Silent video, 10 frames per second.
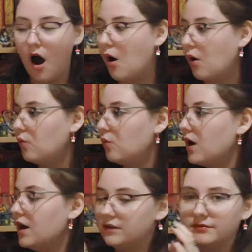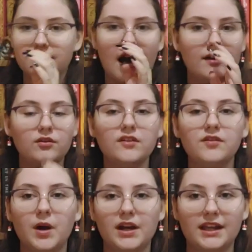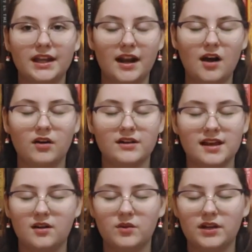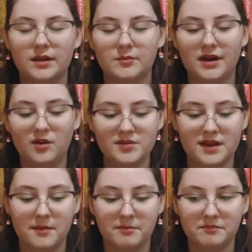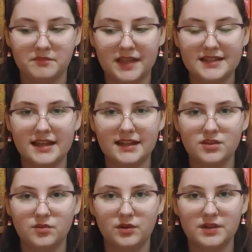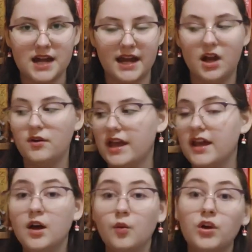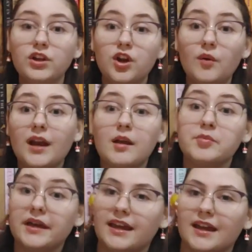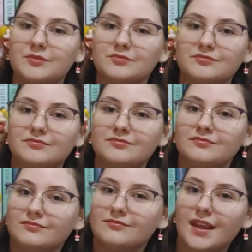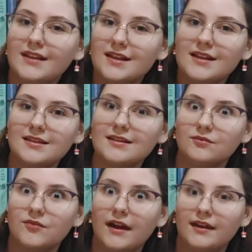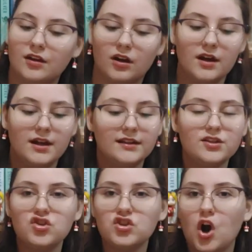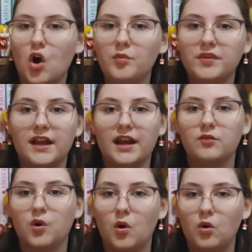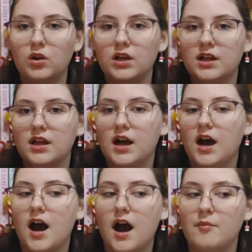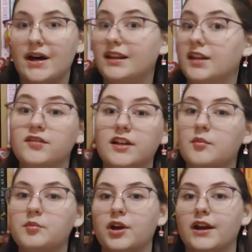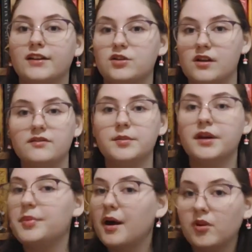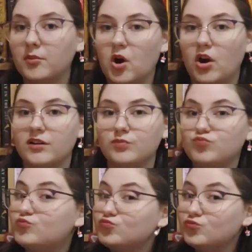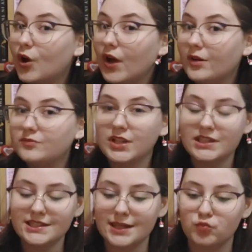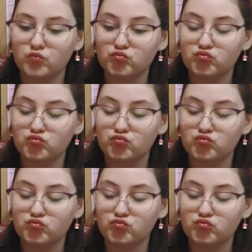Oh, I don't even want to get it out because I don't want to get my hopes up because I need to roll the die. Okay, well, you know what I'm picking. It's it's right here. Let's just hope that I roll um, an even number and I don't have to pick a power-up card. Okay, let's see.